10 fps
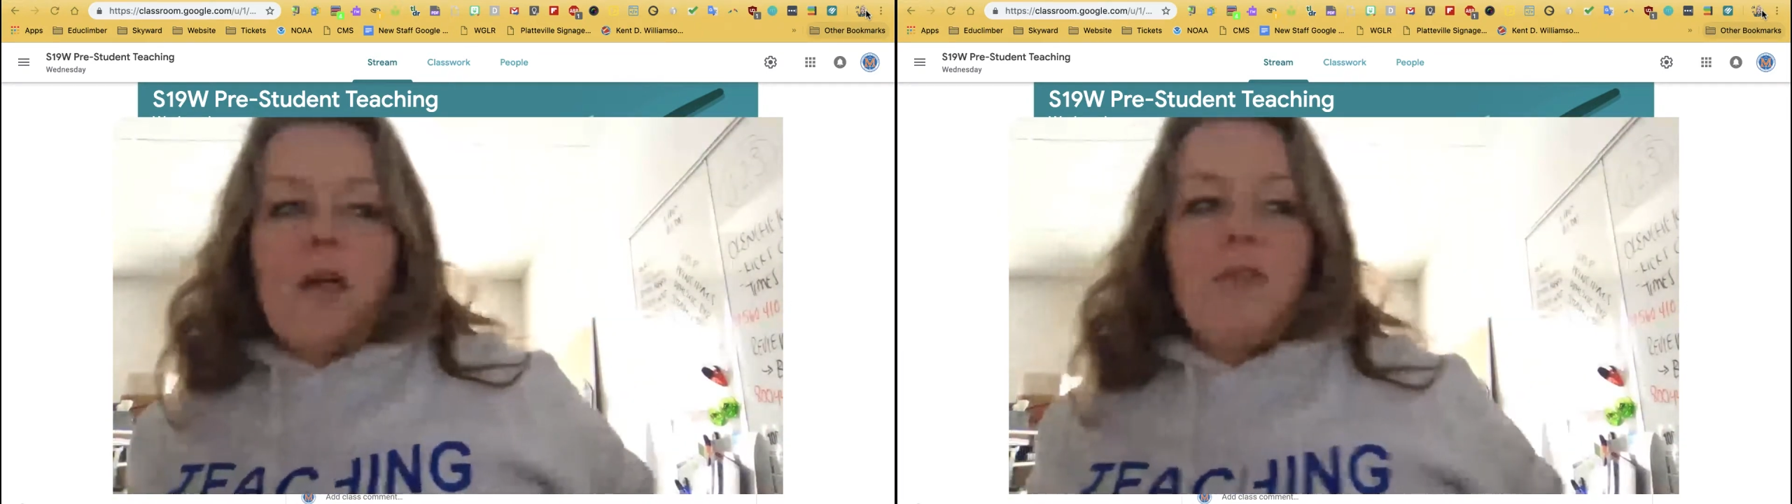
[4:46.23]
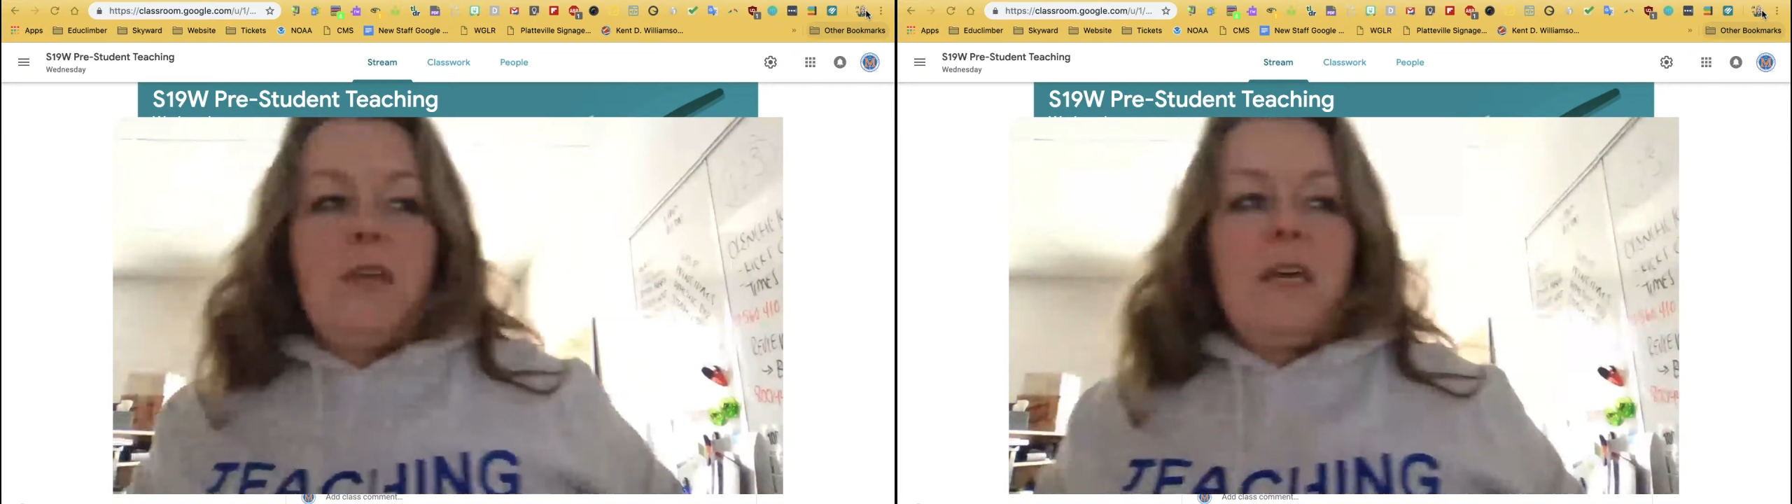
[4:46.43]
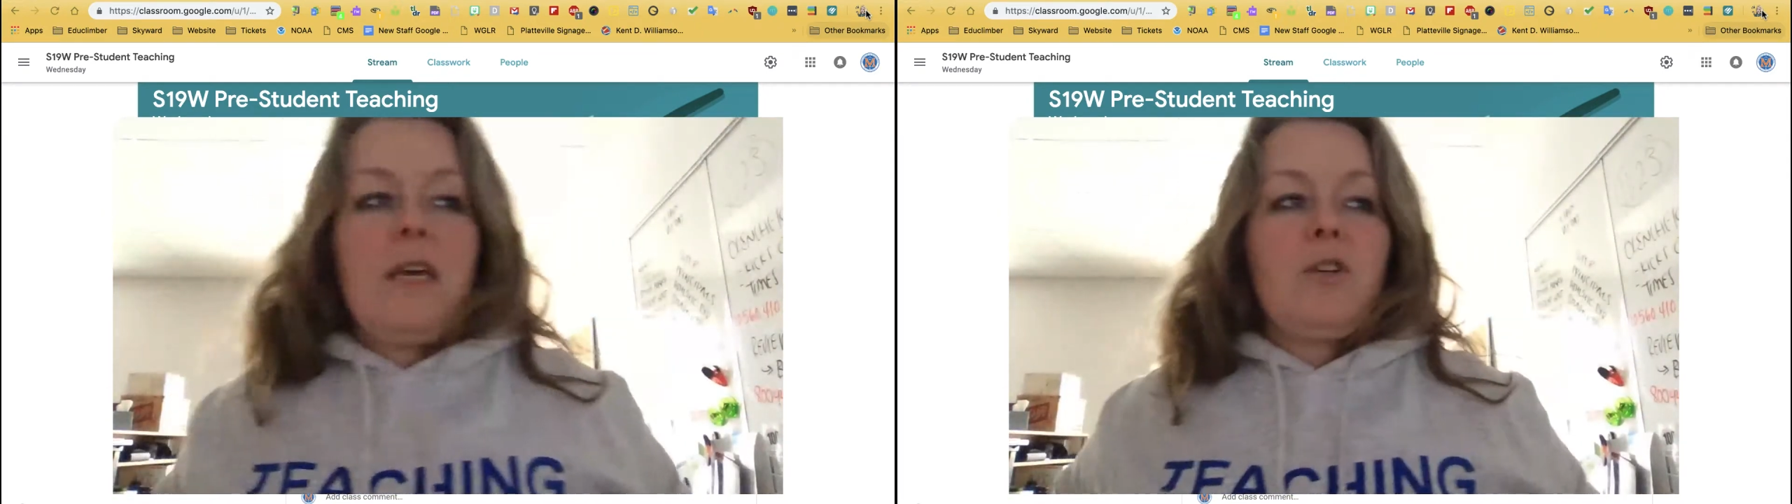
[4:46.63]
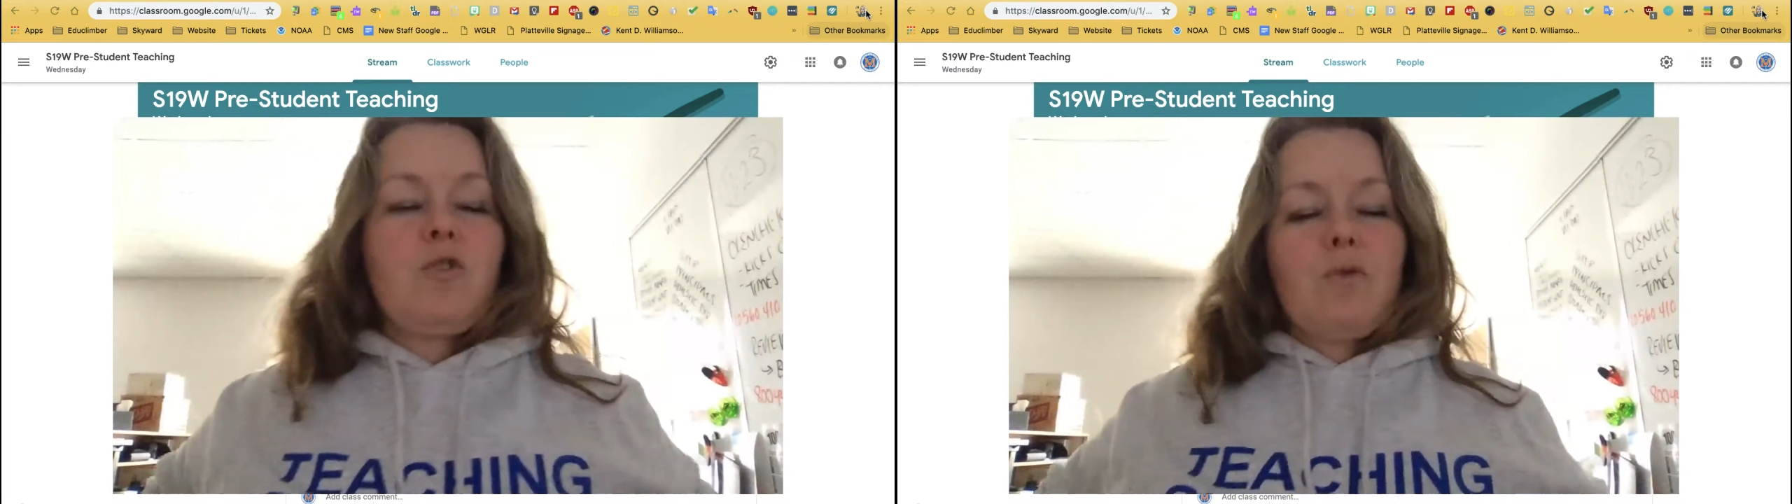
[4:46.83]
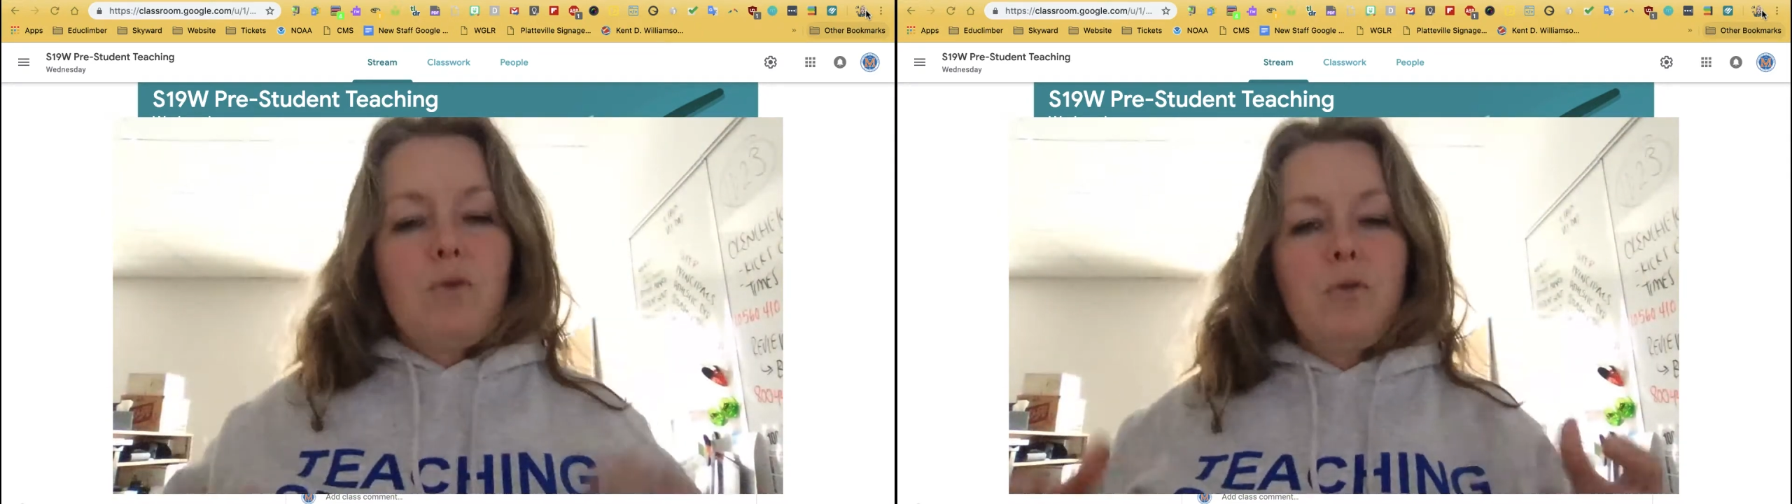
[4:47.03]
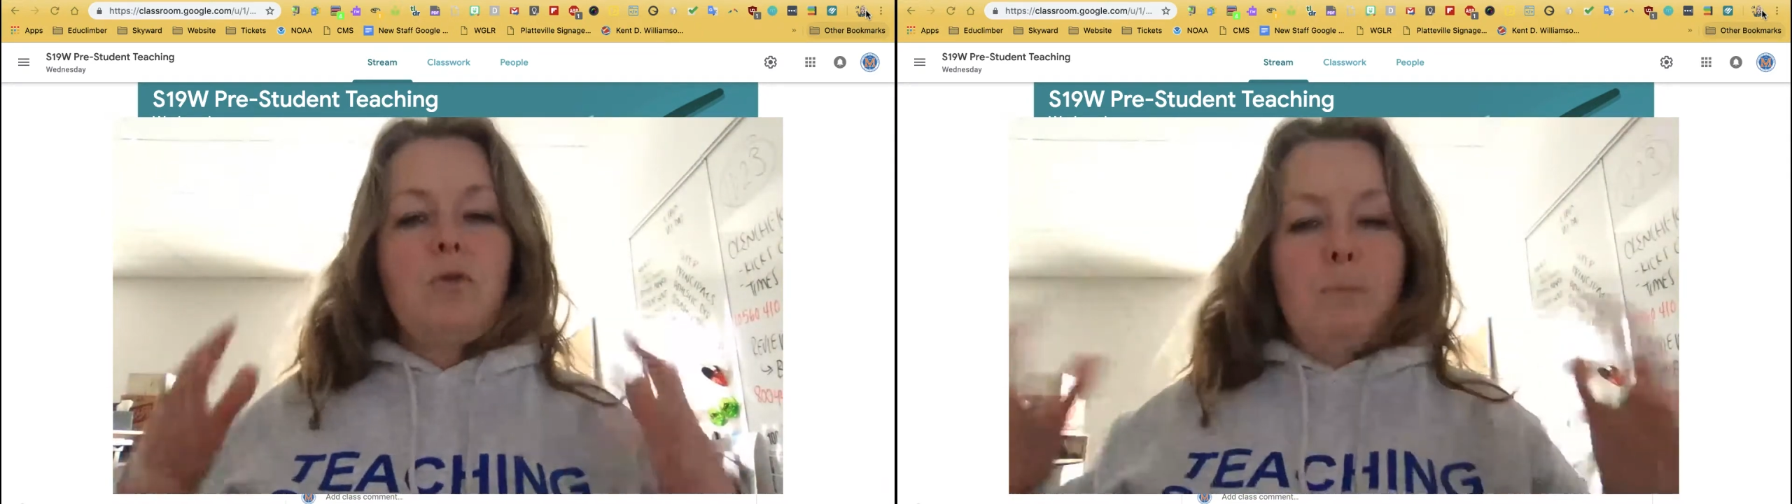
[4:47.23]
the true